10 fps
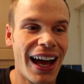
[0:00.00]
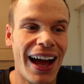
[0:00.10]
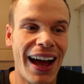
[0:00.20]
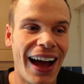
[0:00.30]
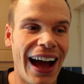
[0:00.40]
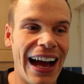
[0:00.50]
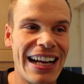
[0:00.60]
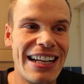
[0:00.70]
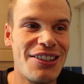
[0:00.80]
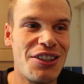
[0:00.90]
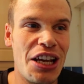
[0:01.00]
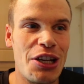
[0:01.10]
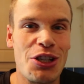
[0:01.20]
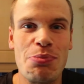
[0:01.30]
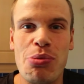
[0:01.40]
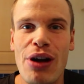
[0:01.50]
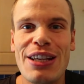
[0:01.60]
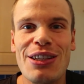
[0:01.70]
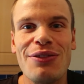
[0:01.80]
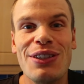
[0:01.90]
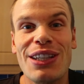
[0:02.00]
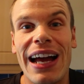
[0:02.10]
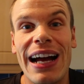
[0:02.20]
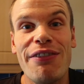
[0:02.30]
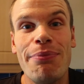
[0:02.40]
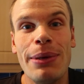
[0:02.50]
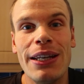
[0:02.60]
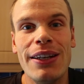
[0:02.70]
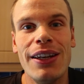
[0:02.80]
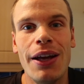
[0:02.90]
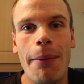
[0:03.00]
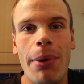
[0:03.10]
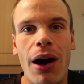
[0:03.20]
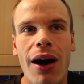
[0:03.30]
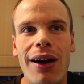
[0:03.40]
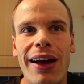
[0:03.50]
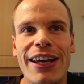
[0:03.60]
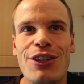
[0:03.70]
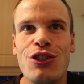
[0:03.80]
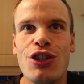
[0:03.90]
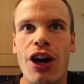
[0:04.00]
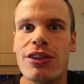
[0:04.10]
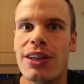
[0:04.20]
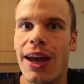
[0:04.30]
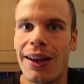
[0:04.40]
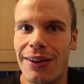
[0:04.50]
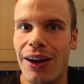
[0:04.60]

uh, as expressive as they have been, but it's just getting